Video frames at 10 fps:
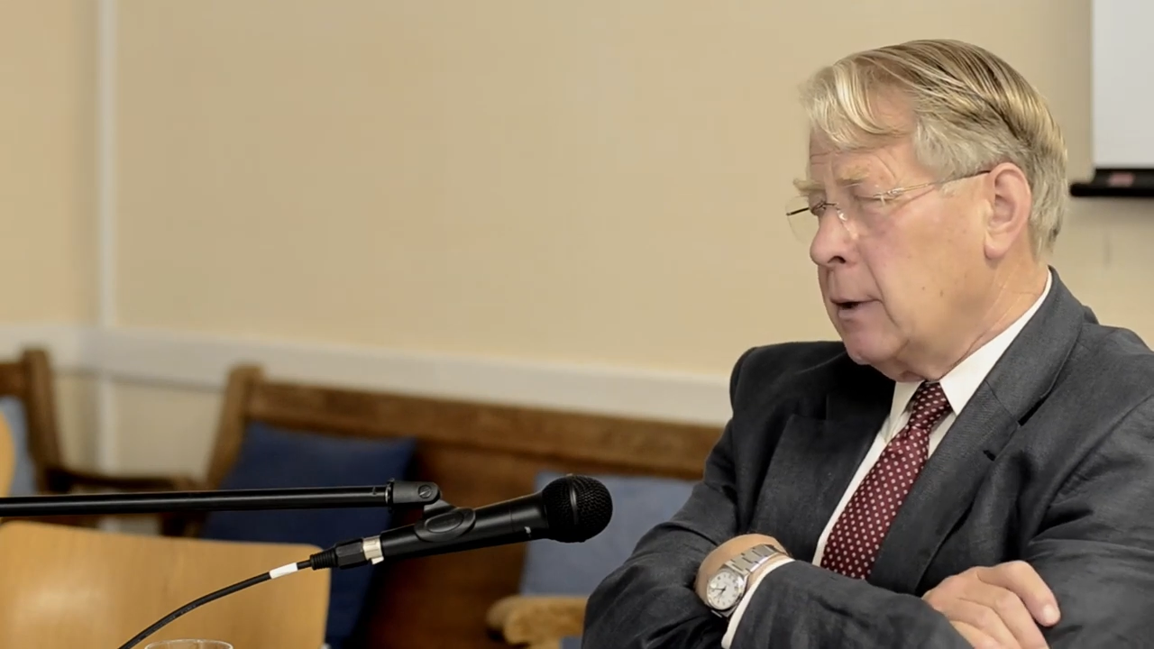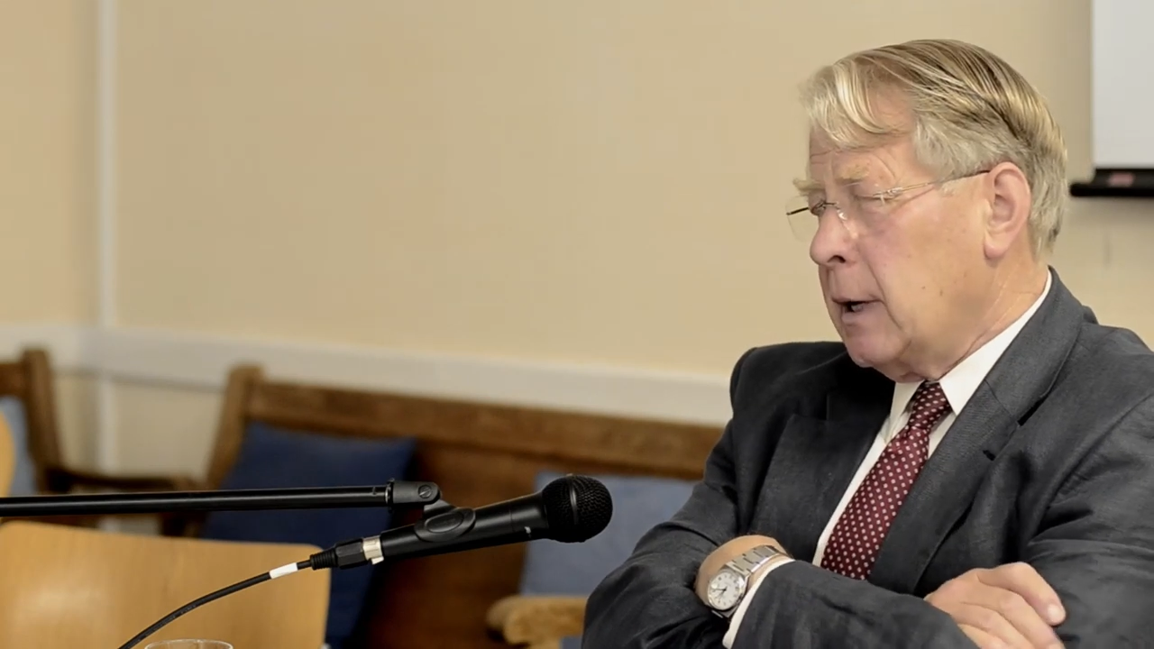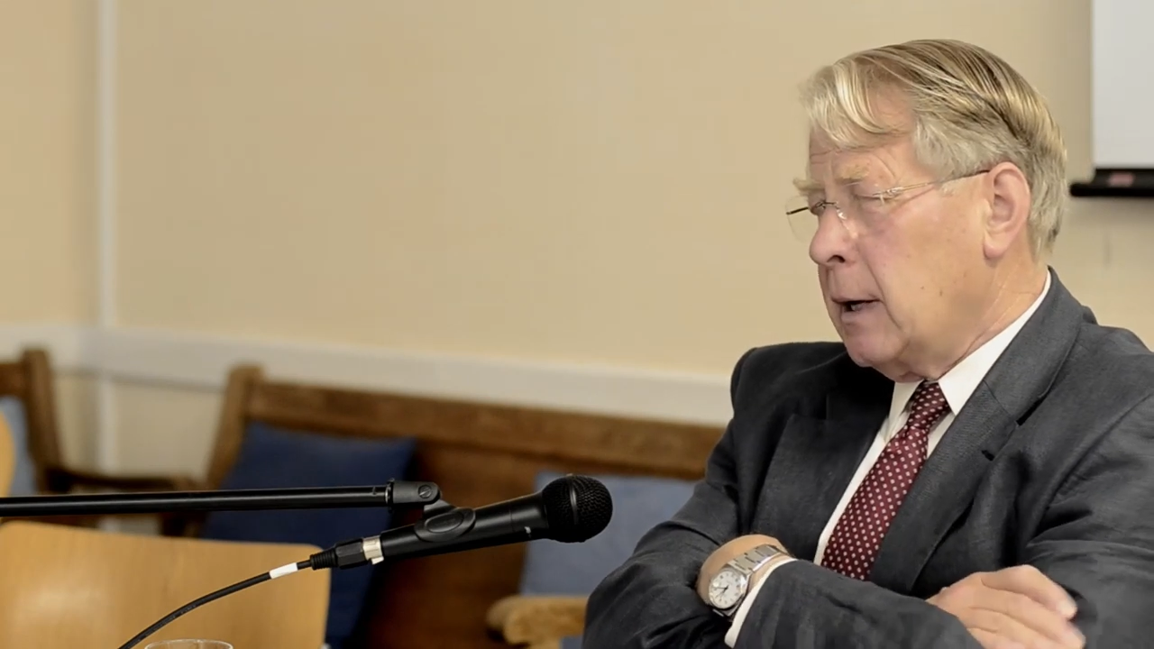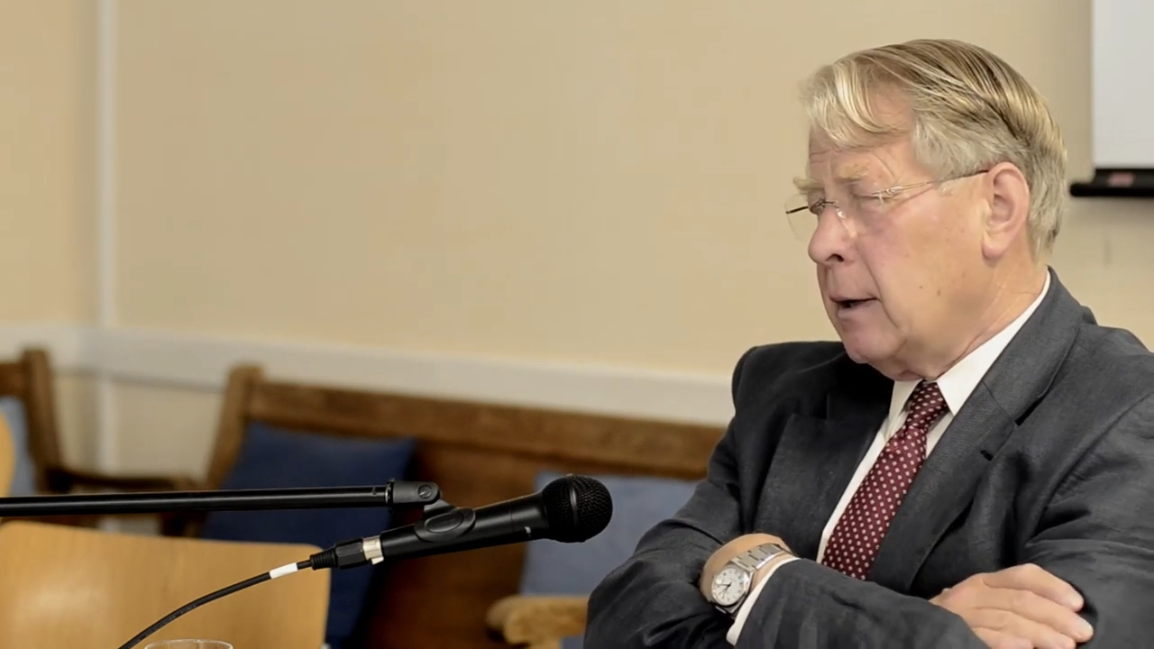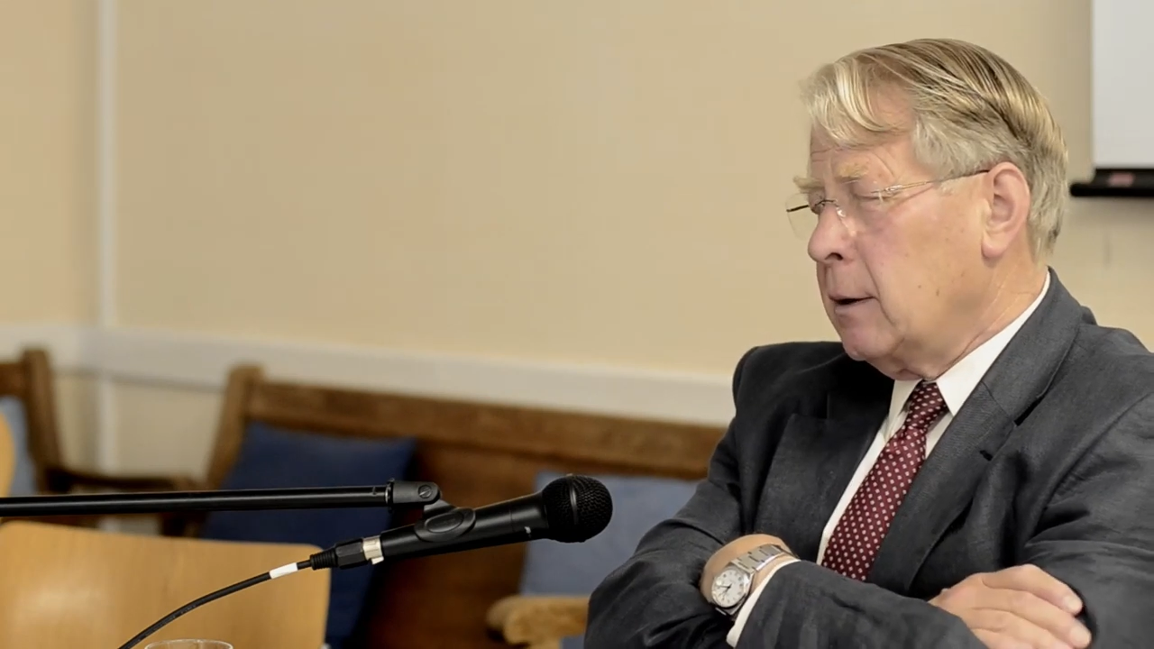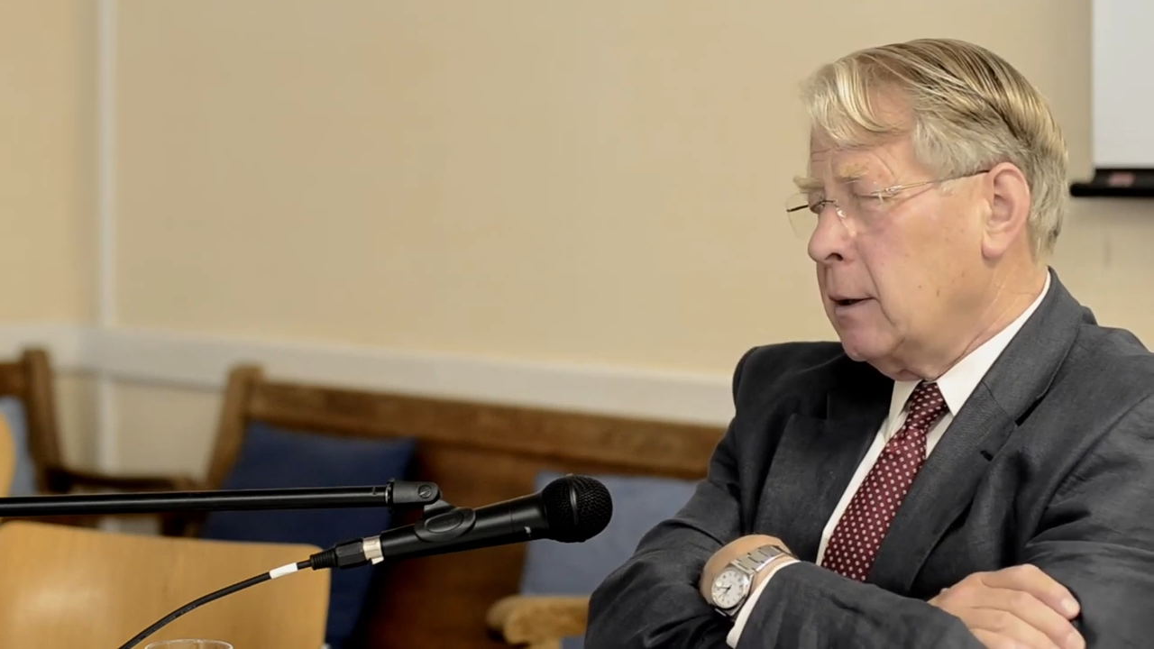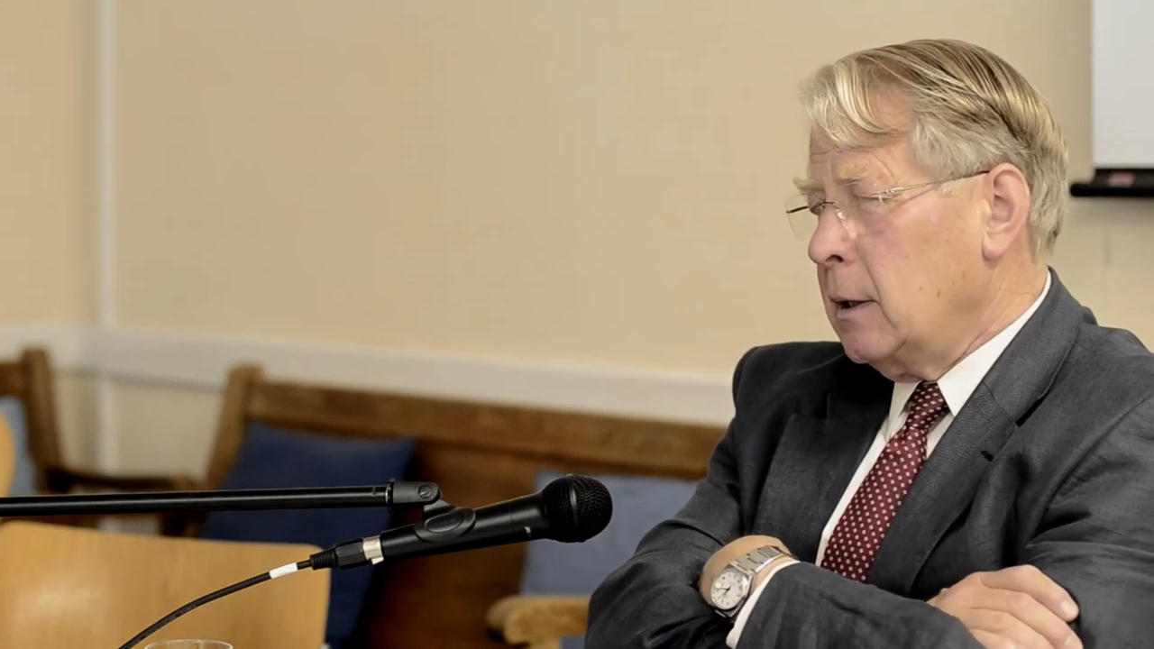that